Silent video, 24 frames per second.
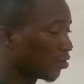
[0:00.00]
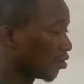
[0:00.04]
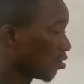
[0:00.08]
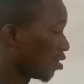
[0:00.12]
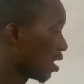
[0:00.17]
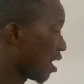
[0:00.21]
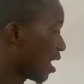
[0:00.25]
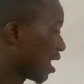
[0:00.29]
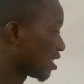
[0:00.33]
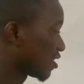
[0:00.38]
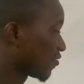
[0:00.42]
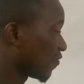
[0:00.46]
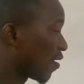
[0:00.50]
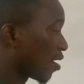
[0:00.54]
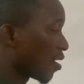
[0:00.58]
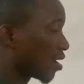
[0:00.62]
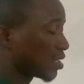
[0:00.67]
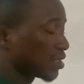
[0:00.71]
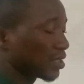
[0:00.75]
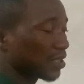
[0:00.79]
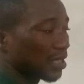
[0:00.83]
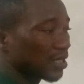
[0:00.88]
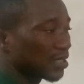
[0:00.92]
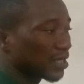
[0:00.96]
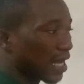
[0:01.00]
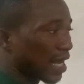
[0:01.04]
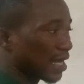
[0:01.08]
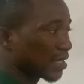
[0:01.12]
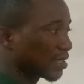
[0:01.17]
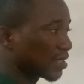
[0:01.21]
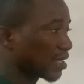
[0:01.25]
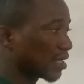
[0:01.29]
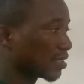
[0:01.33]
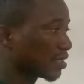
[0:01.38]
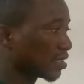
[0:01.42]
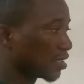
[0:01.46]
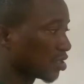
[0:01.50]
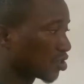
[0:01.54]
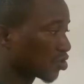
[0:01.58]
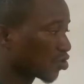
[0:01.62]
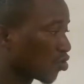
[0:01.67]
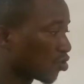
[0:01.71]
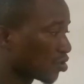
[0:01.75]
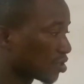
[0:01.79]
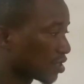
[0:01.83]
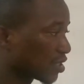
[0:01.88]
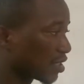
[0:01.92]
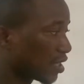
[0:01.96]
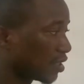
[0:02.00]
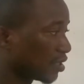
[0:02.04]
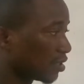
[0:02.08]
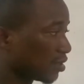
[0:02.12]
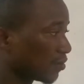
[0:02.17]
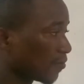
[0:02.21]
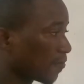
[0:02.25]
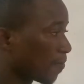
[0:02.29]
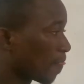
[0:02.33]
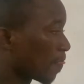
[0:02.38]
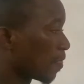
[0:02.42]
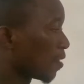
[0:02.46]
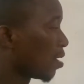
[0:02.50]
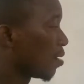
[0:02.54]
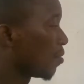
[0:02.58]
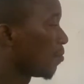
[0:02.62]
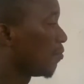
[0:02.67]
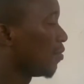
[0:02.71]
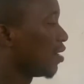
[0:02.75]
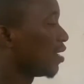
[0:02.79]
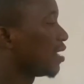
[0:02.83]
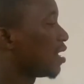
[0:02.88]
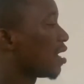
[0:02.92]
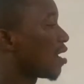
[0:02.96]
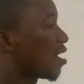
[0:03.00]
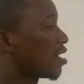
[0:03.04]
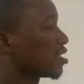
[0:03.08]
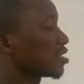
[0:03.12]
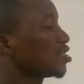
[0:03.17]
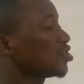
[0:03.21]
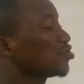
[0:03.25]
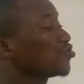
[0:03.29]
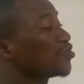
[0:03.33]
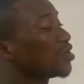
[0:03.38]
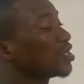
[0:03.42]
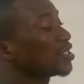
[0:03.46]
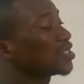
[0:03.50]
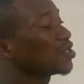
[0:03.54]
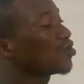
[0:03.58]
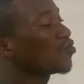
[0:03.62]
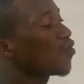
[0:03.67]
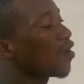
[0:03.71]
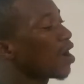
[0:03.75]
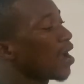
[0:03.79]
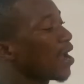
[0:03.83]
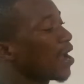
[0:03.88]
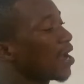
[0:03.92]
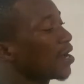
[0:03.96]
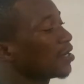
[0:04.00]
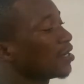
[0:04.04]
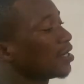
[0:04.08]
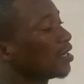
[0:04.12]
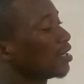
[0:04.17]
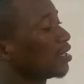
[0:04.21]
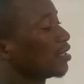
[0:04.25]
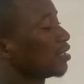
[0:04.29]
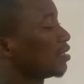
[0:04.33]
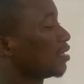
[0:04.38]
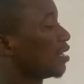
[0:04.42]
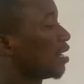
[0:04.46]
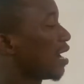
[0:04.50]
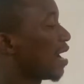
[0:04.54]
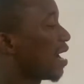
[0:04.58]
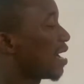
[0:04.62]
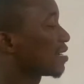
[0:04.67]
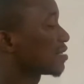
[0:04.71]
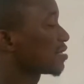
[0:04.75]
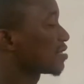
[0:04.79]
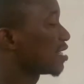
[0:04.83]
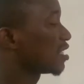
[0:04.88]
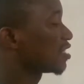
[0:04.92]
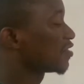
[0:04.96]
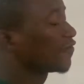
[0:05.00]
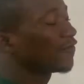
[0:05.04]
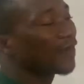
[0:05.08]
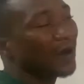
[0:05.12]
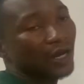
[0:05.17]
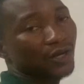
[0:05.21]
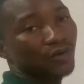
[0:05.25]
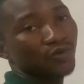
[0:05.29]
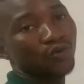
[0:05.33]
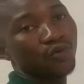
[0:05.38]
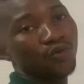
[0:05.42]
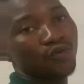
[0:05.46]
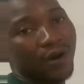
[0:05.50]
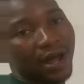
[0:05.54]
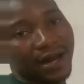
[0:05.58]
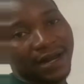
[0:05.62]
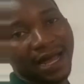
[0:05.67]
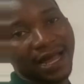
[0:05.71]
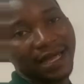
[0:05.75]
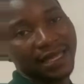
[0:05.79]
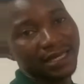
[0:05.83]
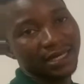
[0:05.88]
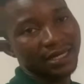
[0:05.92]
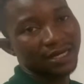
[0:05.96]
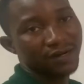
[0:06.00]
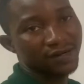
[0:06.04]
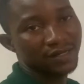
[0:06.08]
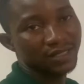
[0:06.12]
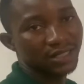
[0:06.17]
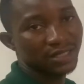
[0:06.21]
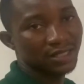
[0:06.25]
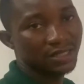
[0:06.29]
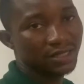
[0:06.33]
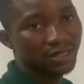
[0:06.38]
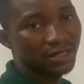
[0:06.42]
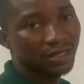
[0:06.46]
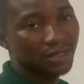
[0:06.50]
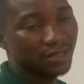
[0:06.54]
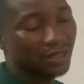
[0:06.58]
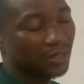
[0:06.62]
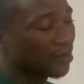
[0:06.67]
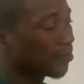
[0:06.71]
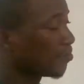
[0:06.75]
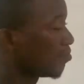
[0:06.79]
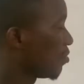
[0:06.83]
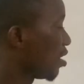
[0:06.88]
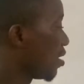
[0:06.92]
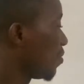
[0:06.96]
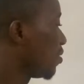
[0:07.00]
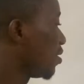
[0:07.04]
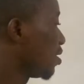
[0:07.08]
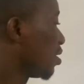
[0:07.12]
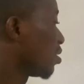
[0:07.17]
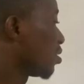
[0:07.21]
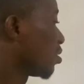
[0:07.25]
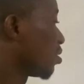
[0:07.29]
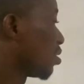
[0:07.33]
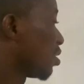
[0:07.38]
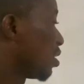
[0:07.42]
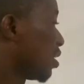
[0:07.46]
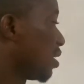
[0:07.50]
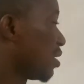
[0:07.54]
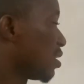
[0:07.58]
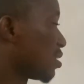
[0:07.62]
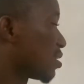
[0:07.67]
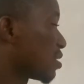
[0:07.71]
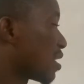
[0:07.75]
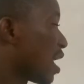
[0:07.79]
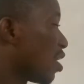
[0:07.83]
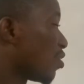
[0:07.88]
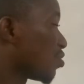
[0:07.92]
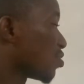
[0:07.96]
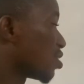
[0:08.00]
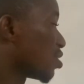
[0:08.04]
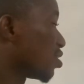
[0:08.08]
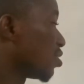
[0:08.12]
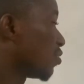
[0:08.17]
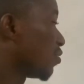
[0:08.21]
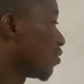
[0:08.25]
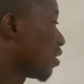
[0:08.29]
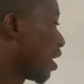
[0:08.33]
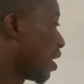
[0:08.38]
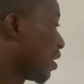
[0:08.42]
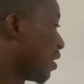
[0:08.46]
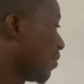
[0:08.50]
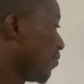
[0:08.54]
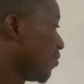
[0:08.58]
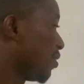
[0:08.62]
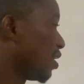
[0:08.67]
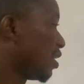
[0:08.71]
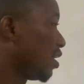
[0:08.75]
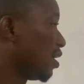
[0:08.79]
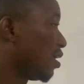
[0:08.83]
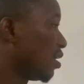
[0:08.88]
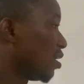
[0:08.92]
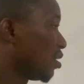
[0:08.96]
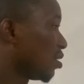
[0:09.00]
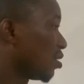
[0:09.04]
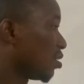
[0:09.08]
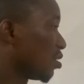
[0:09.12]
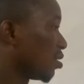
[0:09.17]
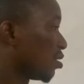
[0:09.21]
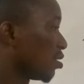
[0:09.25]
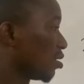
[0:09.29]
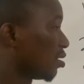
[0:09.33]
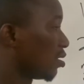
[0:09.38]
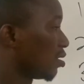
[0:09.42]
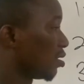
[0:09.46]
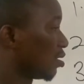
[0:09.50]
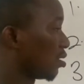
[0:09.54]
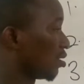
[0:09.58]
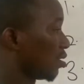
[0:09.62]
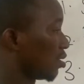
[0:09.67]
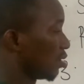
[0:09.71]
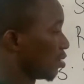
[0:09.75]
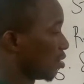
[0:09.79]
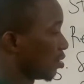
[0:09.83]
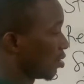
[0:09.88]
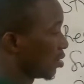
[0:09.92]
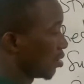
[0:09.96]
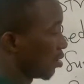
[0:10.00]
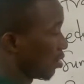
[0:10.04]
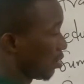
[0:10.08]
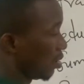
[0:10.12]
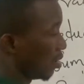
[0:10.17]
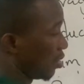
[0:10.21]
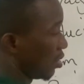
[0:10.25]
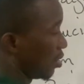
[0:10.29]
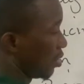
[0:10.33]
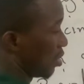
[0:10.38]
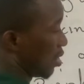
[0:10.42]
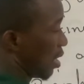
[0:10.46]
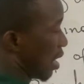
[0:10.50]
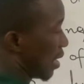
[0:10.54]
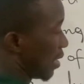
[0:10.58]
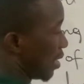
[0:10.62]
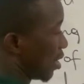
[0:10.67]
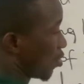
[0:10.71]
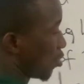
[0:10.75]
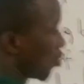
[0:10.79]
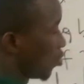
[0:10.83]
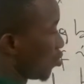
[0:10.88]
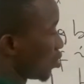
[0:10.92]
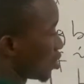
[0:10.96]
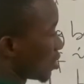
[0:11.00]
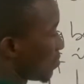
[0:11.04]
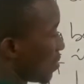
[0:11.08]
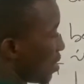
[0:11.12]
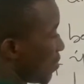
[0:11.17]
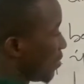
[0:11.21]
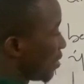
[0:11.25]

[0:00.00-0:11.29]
as far as this asset is concerned. But there are situations where the asset value will rather increase. Maybe there is 1,000 at the beginning, at the close maybe